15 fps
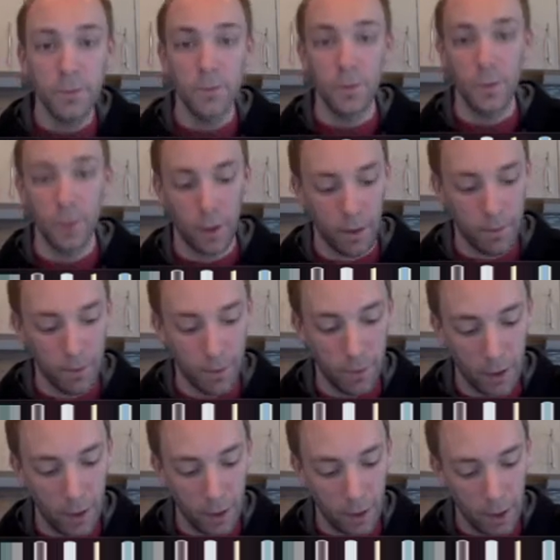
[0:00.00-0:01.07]
Okay,
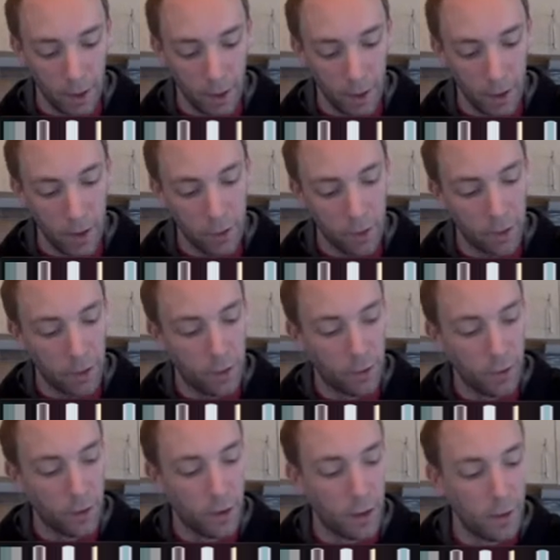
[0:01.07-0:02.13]
so let's
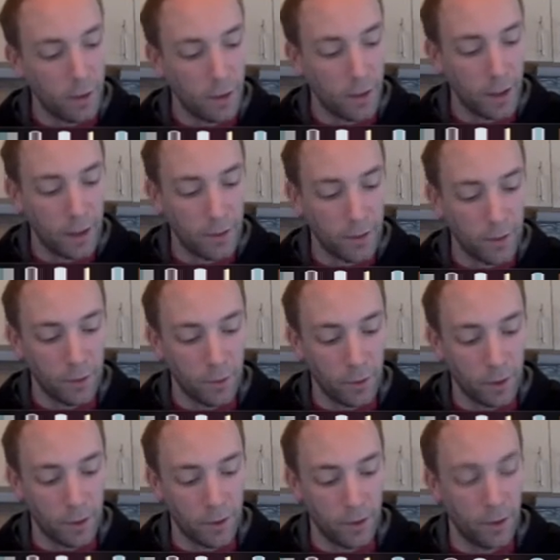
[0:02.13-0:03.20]
figure out what f of 1
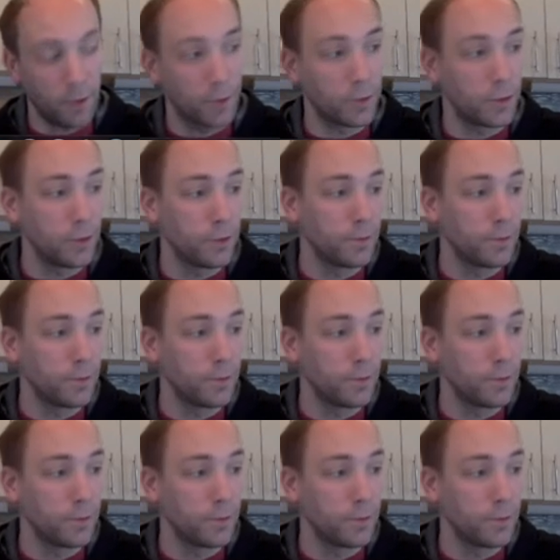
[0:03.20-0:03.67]
is equal to.